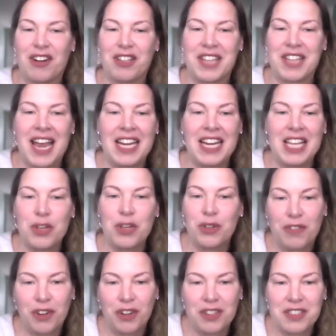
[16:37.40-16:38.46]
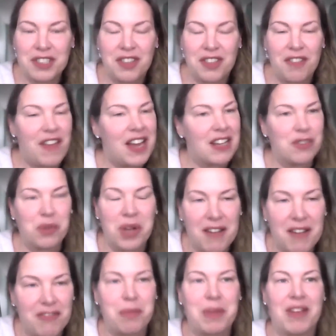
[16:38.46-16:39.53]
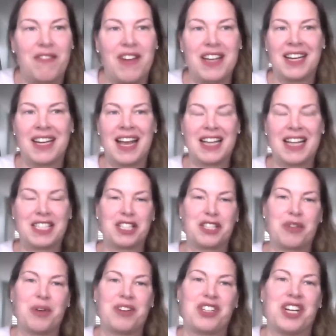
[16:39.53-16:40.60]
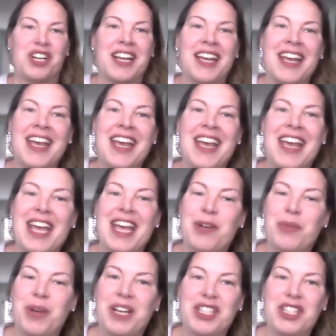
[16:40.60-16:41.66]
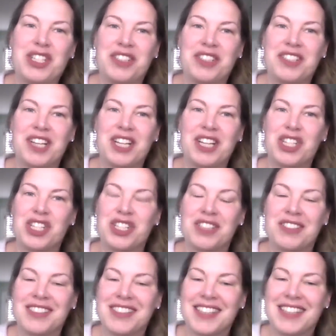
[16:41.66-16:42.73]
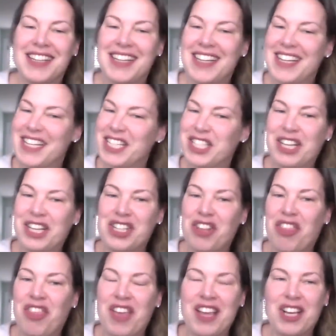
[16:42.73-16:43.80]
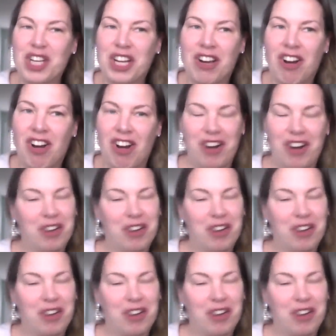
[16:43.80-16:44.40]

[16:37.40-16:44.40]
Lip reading: is any universe, the fans will come for me if I didn't ask this question, in which such a thing could occur?